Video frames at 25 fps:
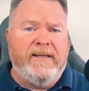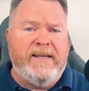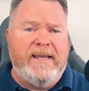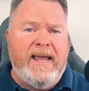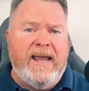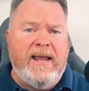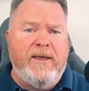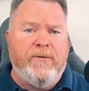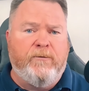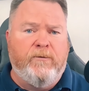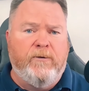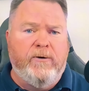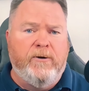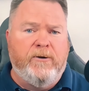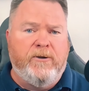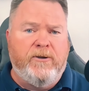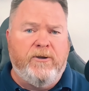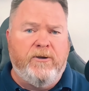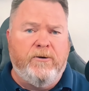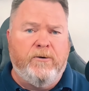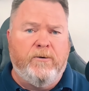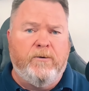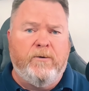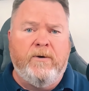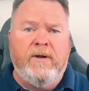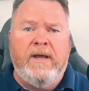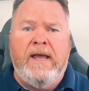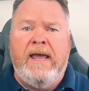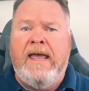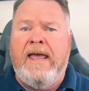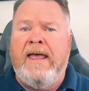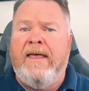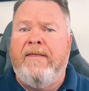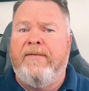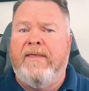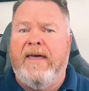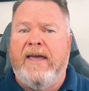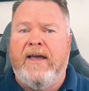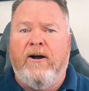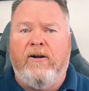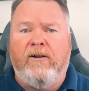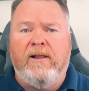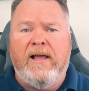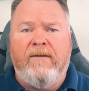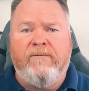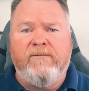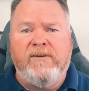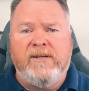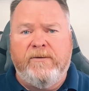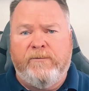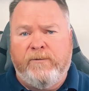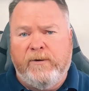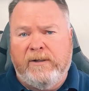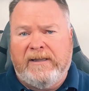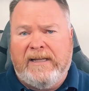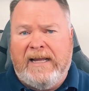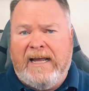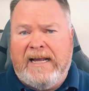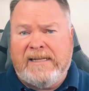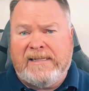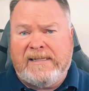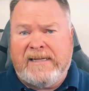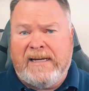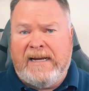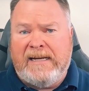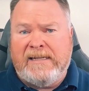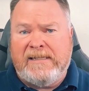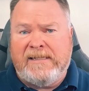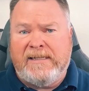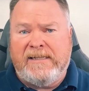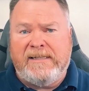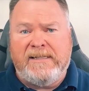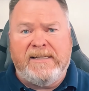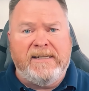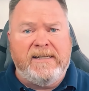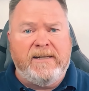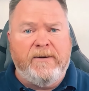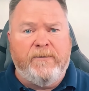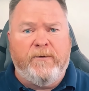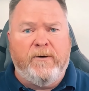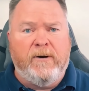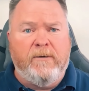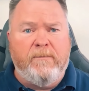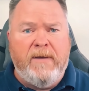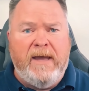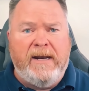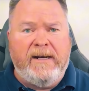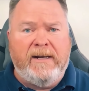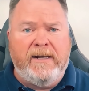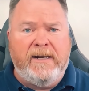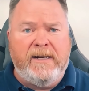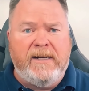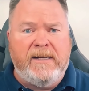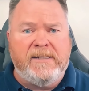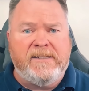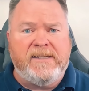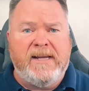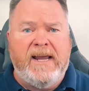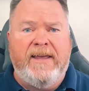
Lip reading: A through Q. They all have different lot sizes and different amenities,